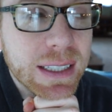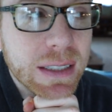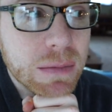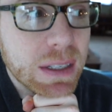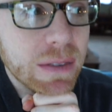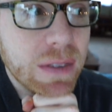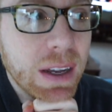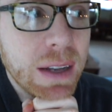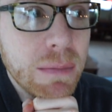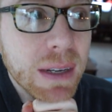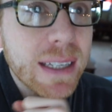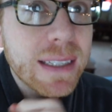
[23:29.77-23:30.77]
some stuff
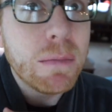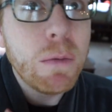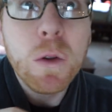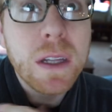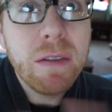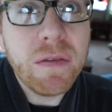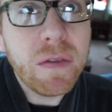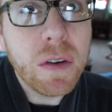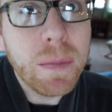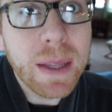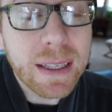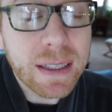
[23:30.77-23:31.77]
done because I'm only
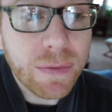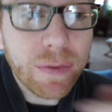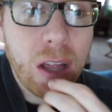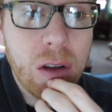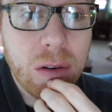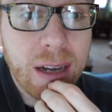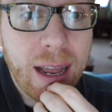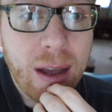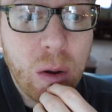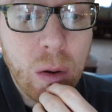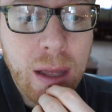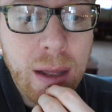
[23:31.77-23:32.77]
filming this vlog
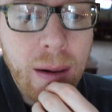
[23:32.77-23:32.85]
now.